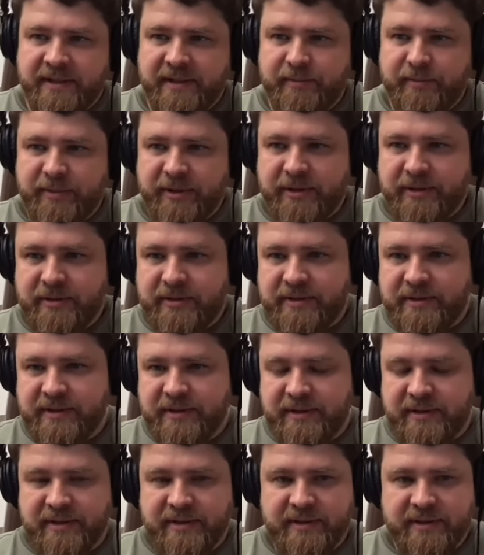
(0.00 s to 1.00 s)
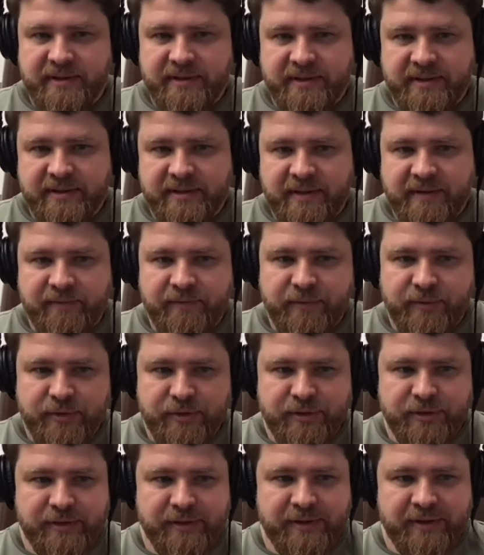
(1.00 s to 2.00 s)
because
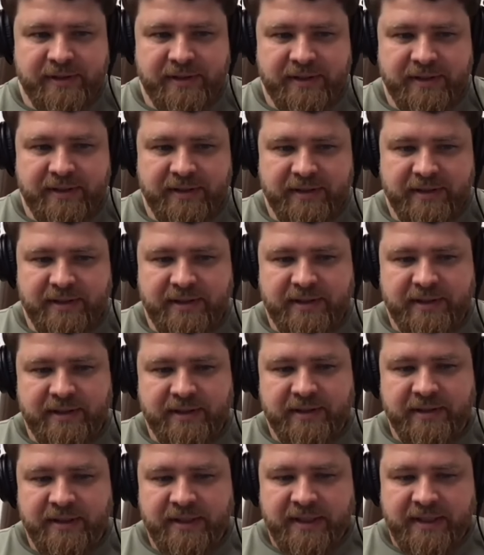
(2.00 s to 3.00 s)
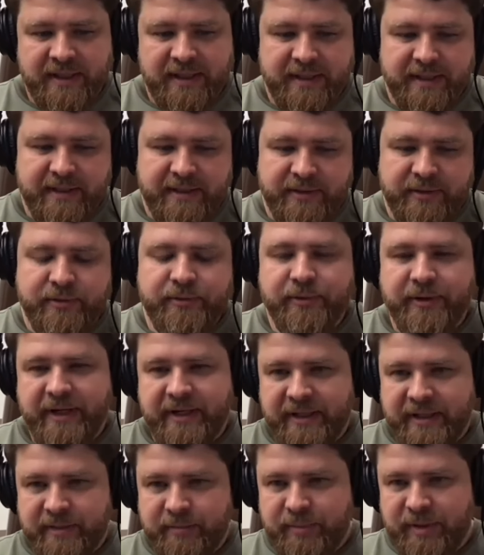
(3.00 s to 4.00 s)
unfortunately
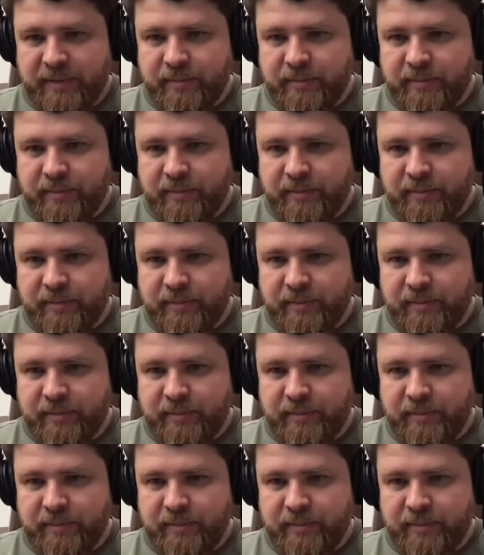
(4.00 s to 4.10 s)
Ukrainian